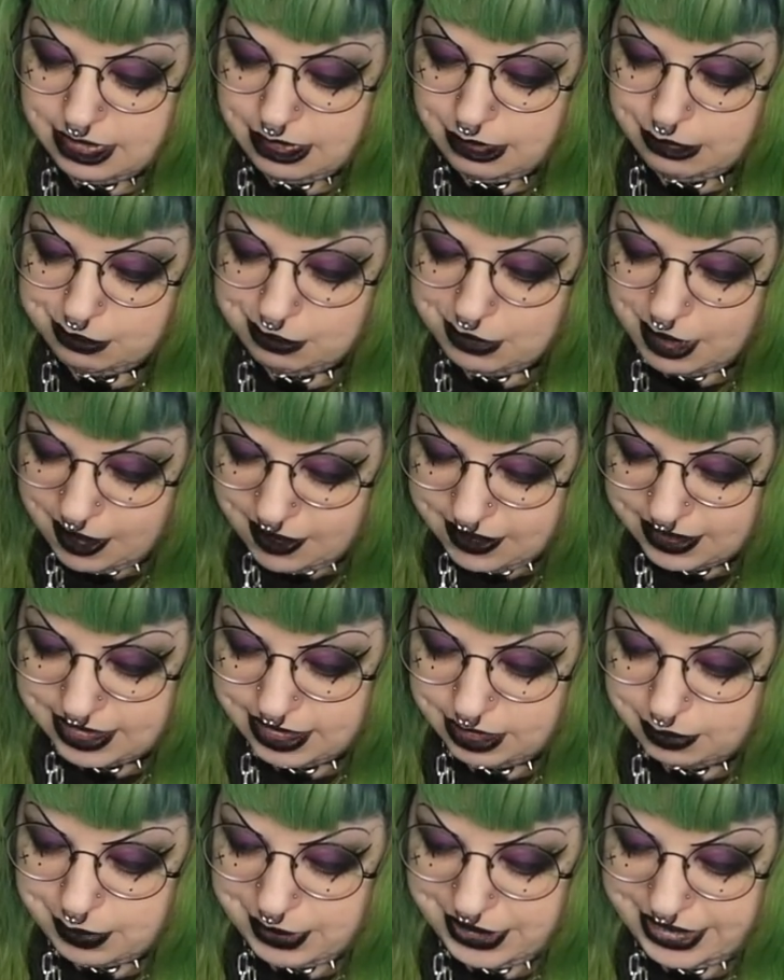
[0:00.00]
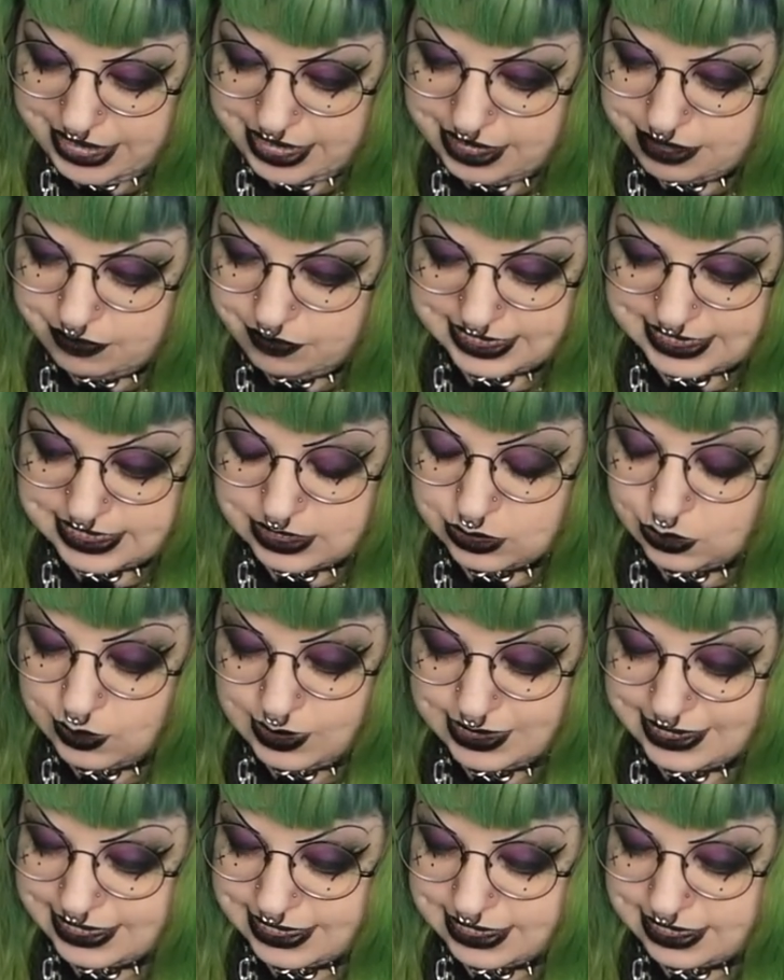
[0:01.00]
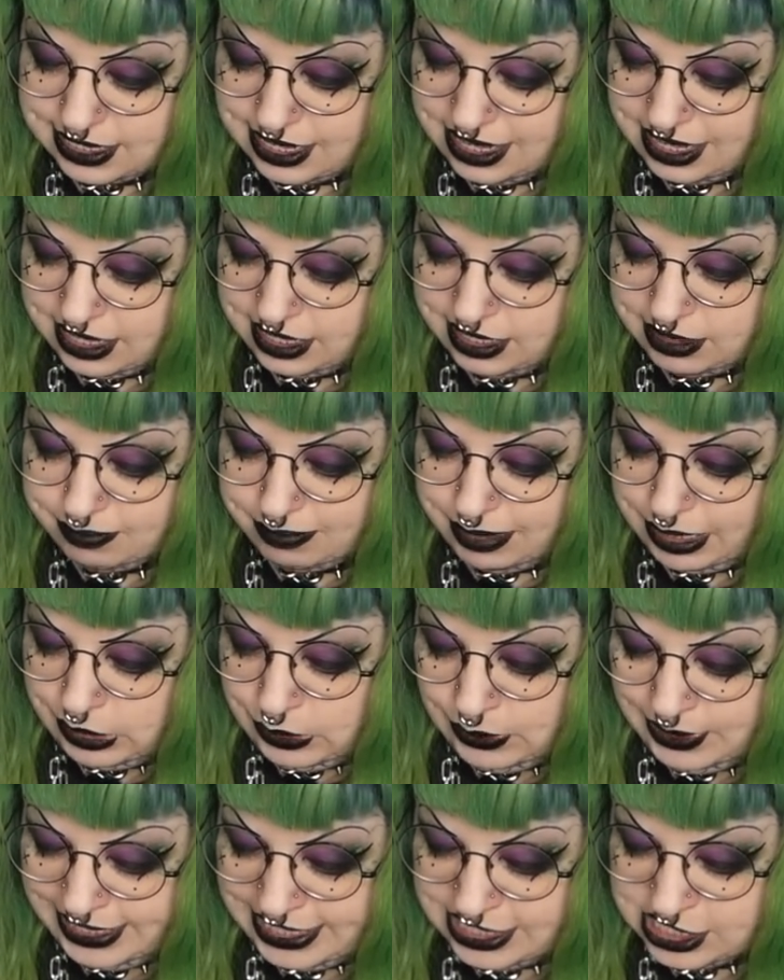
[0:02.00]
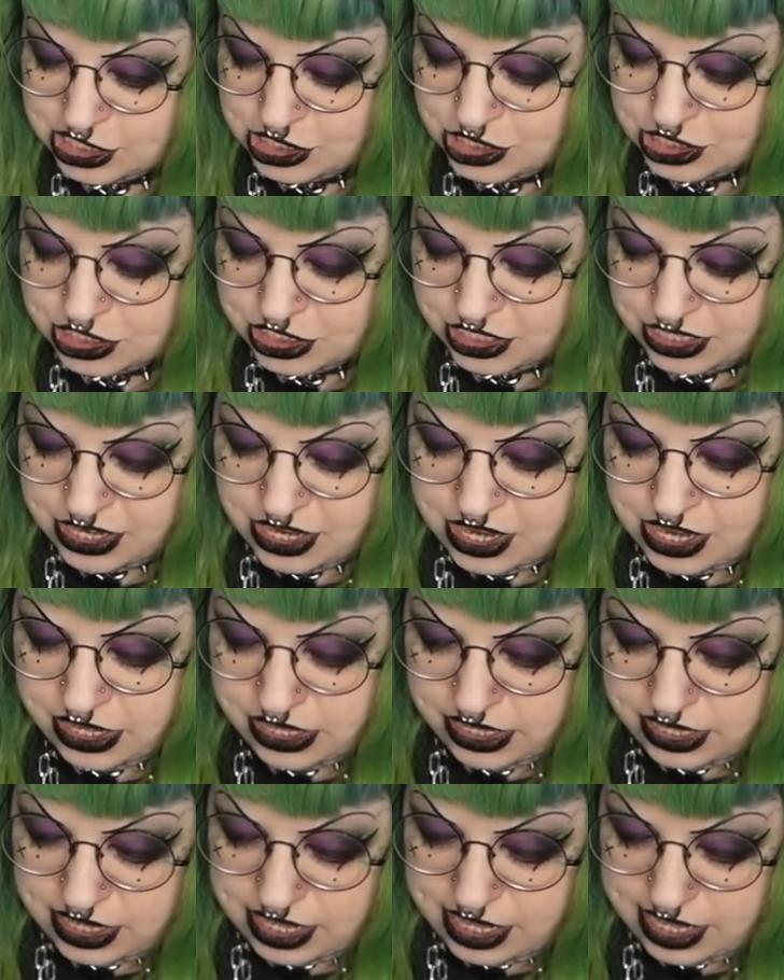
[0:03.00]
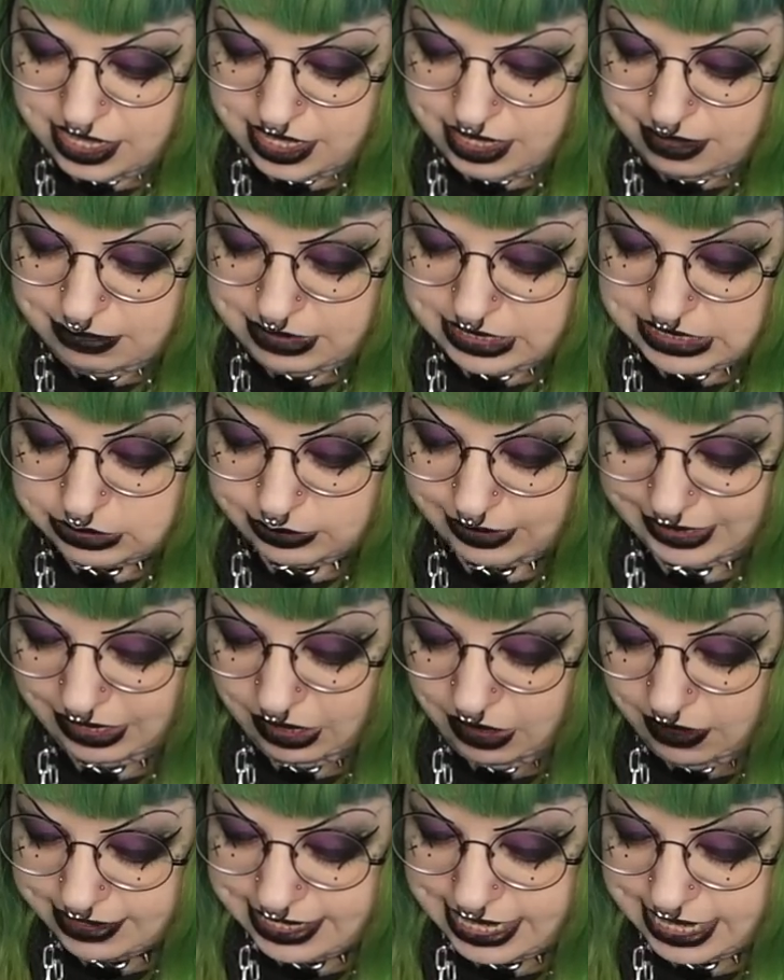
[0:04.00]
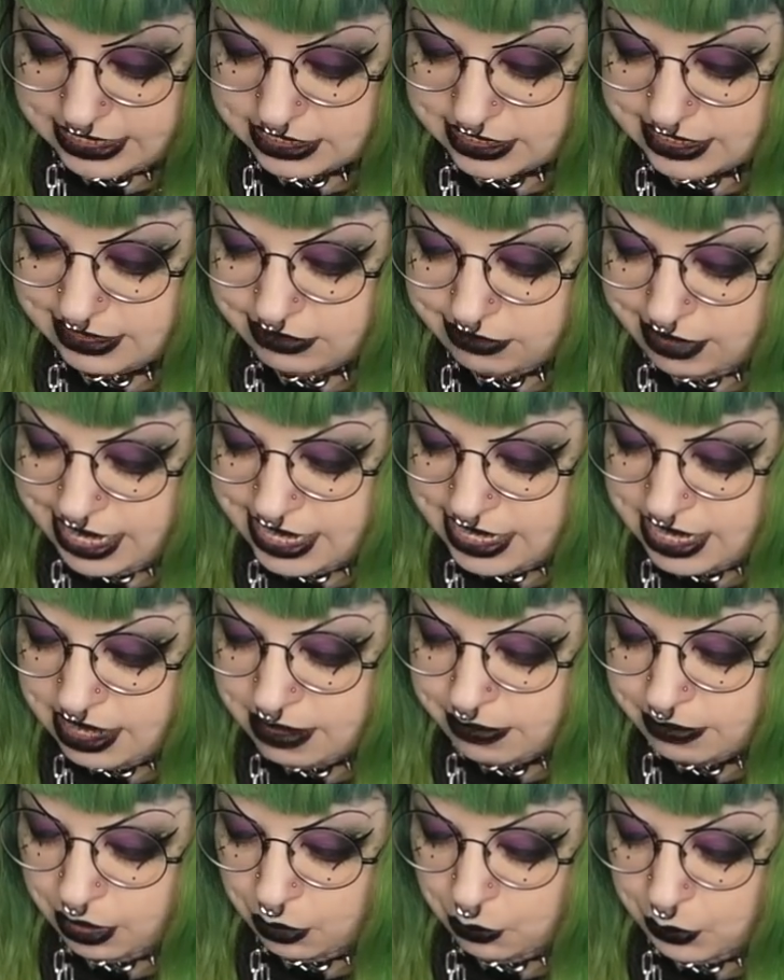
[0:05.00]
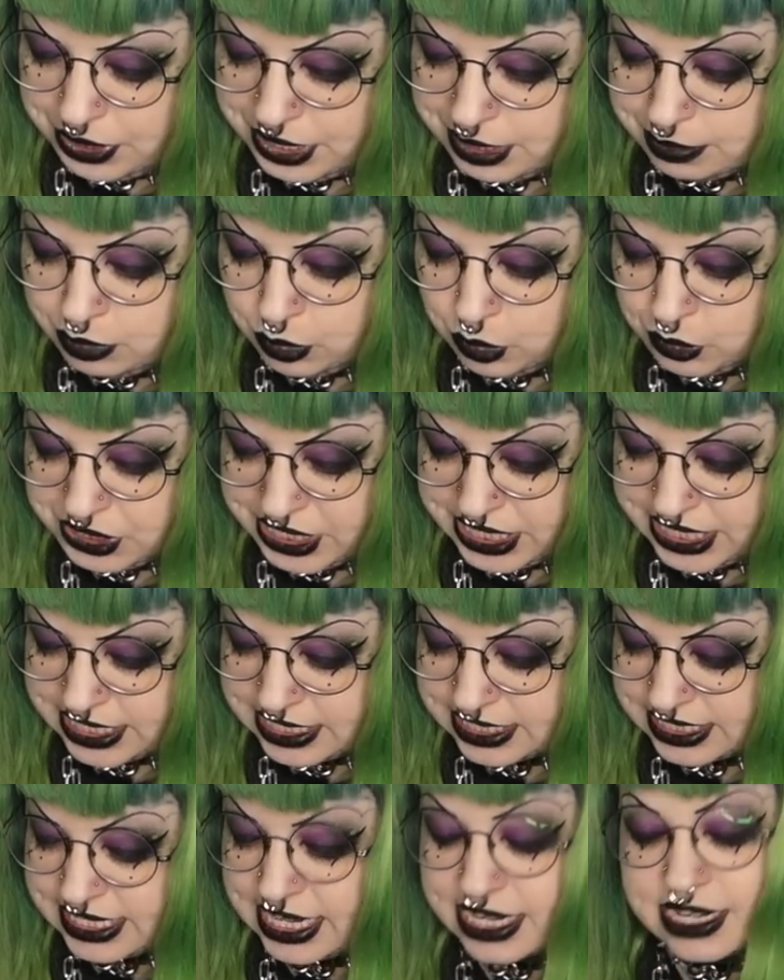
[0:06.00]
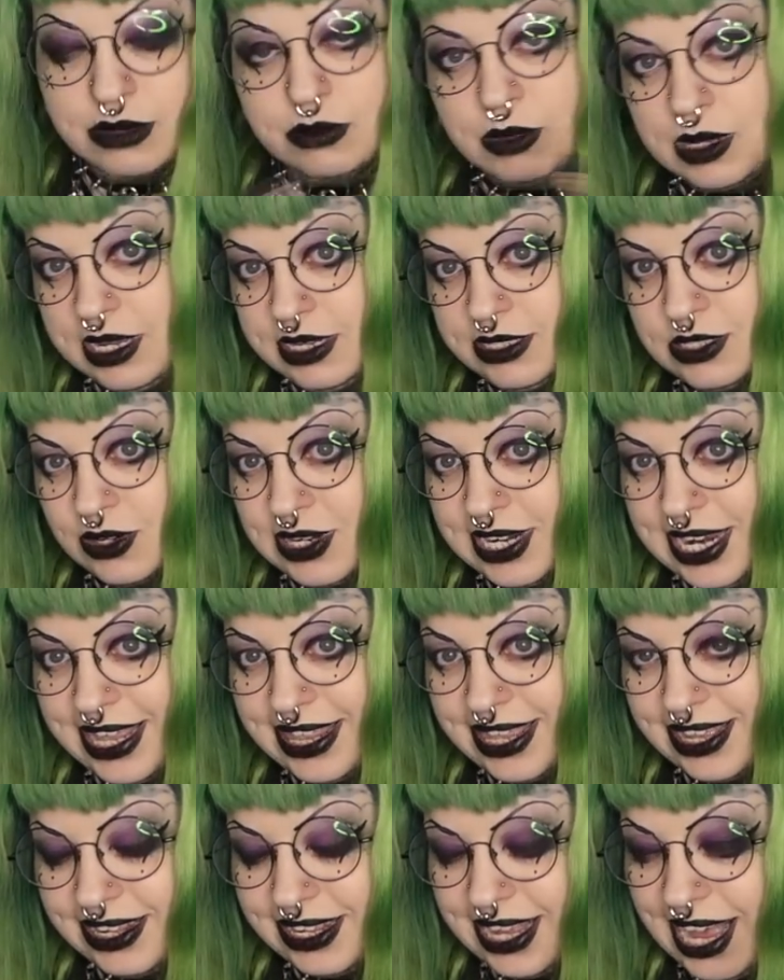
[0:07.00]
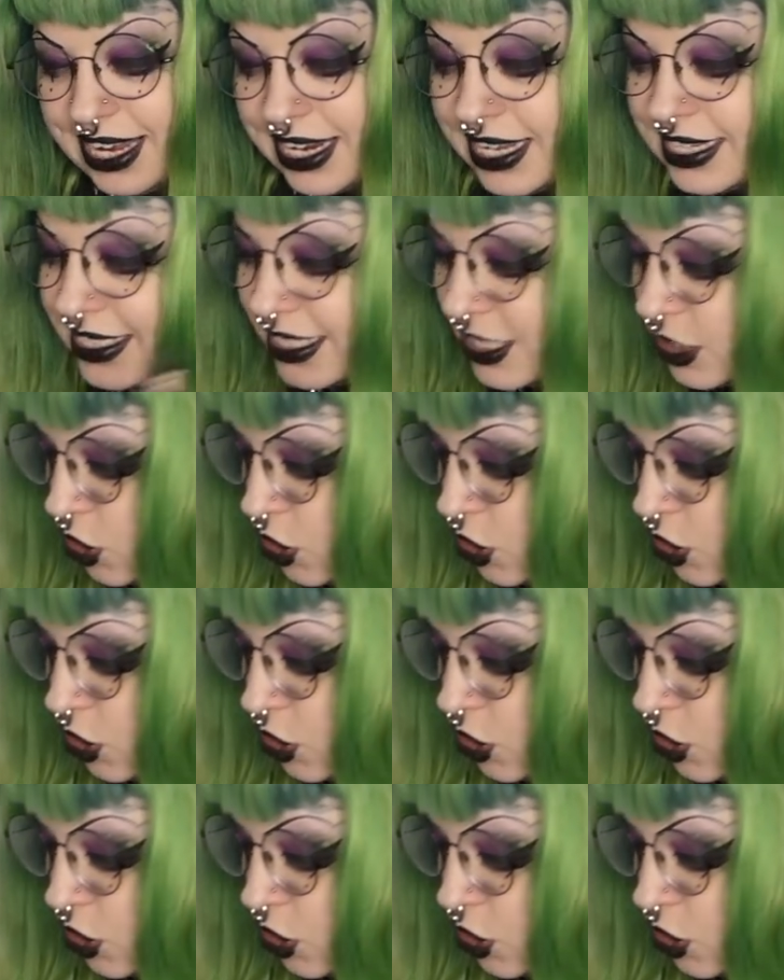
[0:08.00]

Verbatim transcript: marker pen. It's all in Polish. So I can't actually read it, but when I bought it, it said it worked on leather, and I did